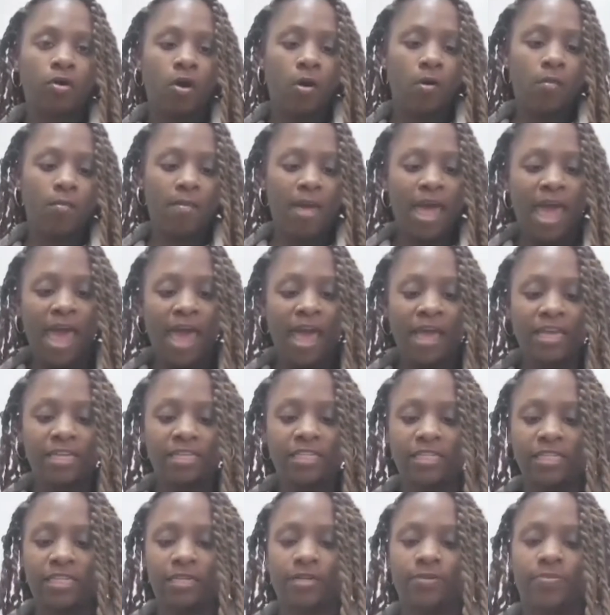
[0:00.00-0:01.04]

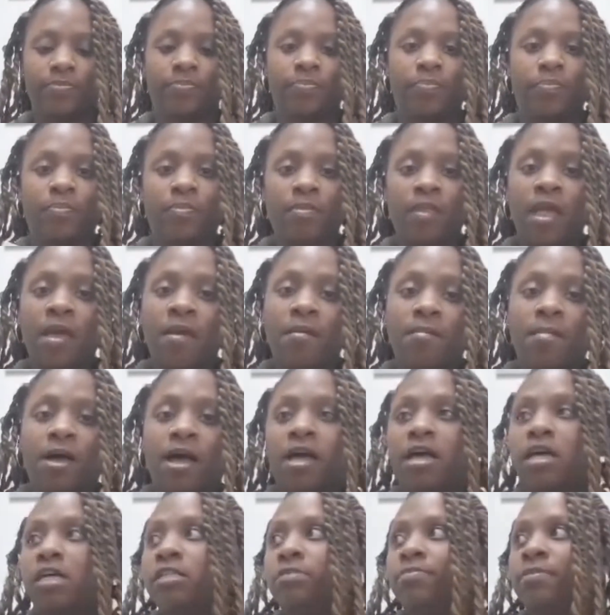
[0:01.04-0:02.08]
Max. My
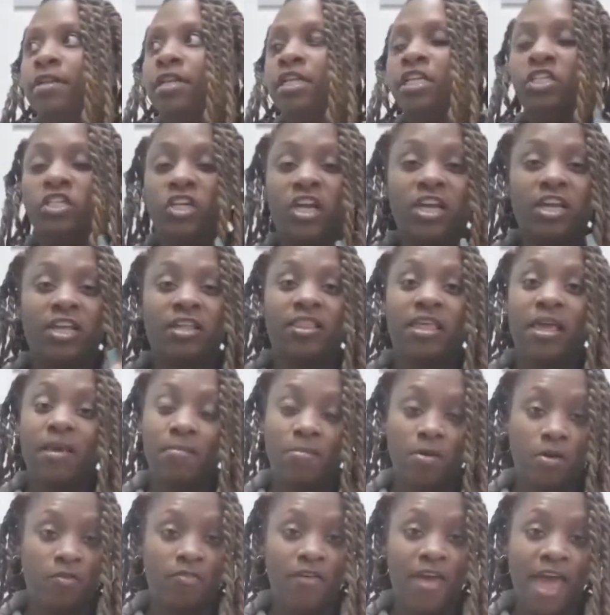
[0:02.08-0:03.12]
husband and Jada, they
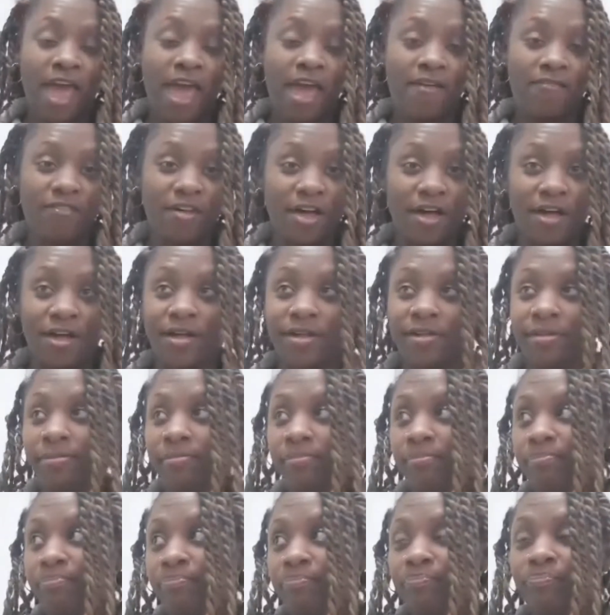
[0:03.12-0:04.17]
both have
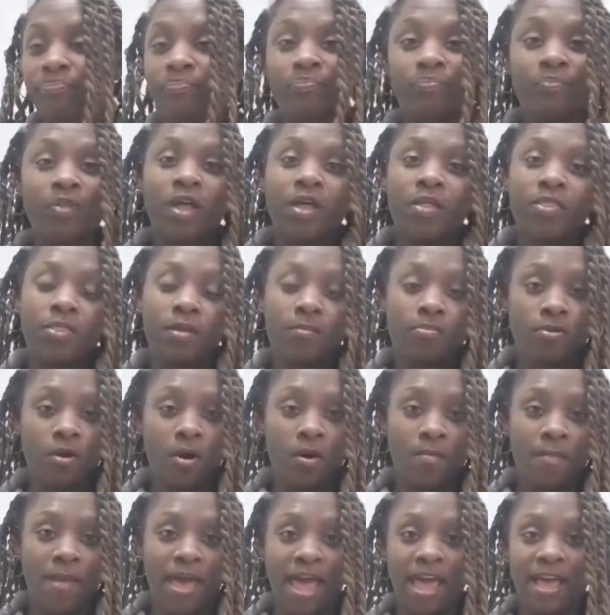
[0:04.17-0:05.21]
the Pro
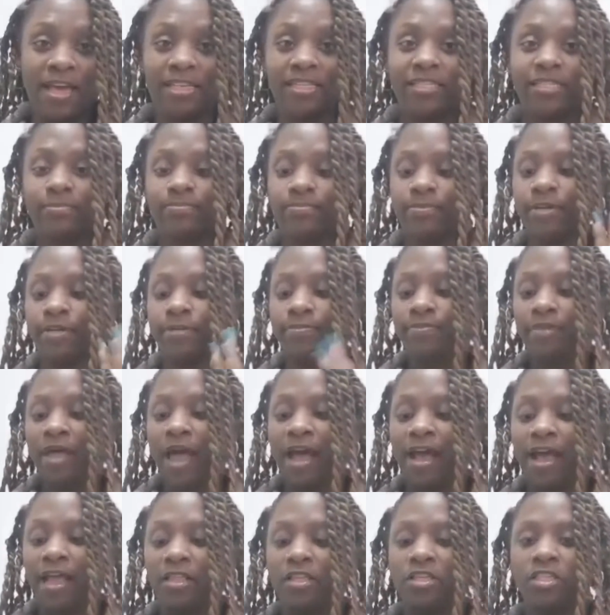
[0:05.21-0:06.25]
Max, but I
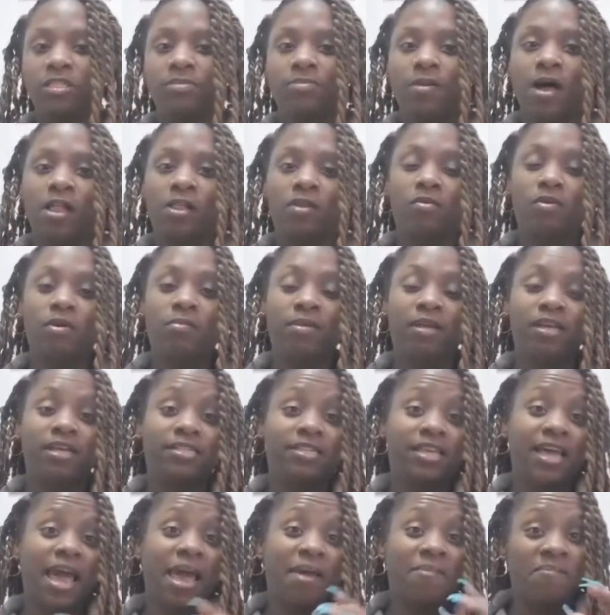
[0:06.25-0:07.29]
got the smaller one because
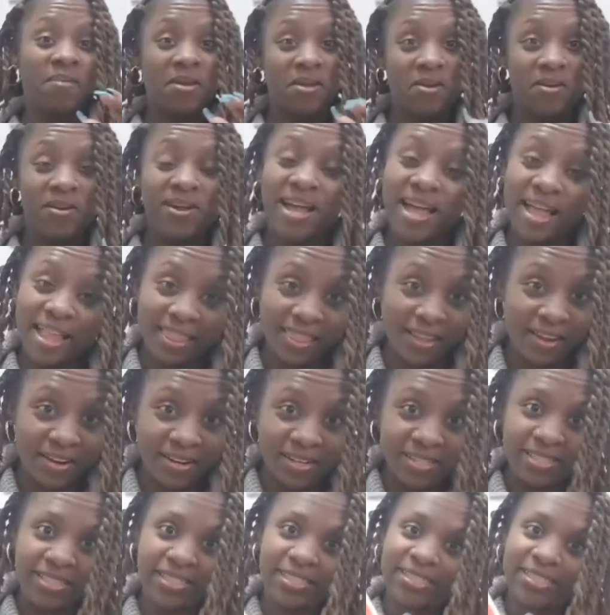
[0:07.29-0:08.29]
they had better colors.